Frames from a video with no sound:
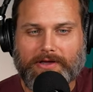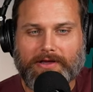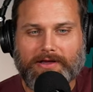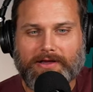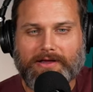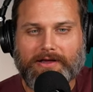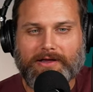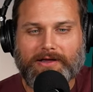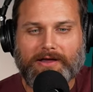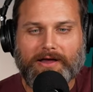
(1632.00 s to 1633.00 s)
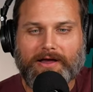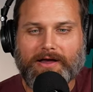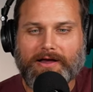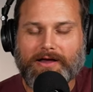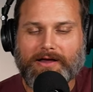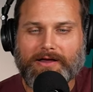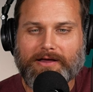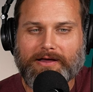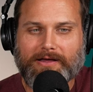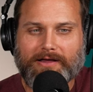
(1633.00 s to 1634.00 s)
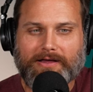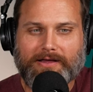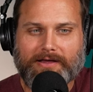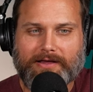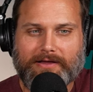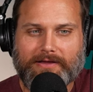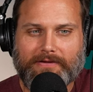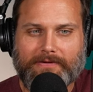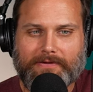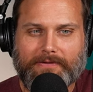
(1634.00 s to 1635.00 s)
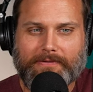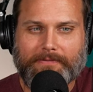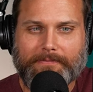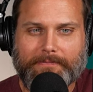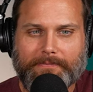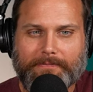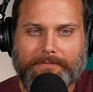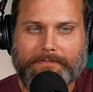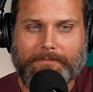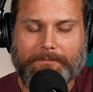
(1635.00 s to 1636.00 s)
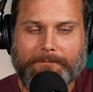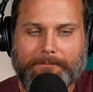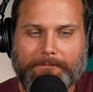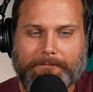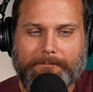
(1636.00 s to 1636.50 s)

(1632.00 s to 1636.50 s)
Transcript: (not speaking)